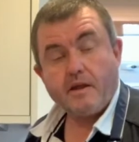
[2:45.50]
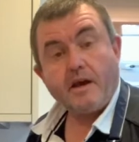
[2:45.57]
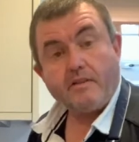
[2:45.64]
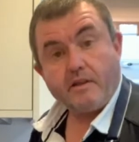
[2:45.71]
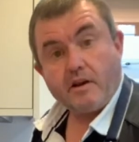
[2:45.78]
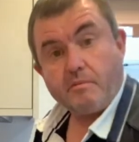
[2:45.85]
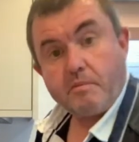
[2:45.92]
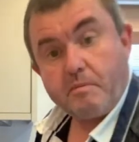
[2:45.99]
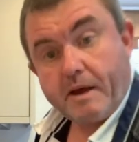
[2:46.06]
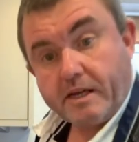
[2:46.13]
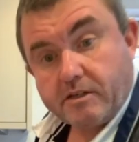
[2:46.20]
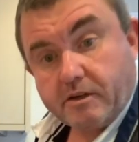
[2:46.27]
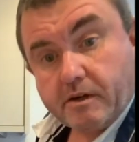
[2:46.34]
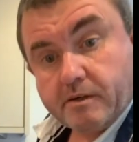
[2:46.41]
and then I'll be back
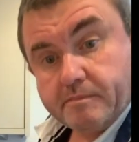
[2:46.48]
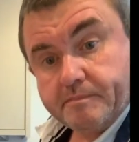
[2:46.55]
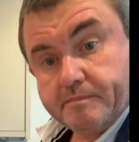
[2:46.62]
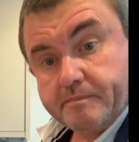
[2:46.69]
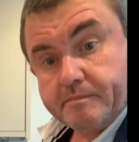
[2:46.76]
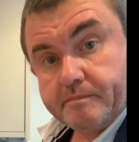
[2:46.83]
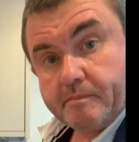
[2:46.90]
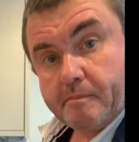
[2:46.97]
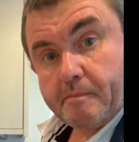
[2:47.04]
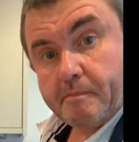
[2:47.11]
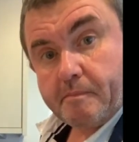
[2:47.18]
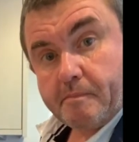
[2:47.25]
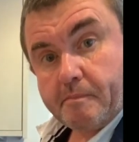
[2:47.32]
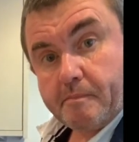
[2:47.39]
to you.
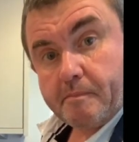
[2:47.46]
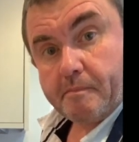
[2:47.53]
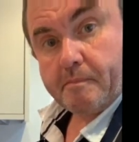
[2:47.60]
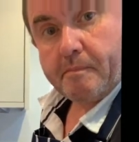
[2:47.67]
Okay, so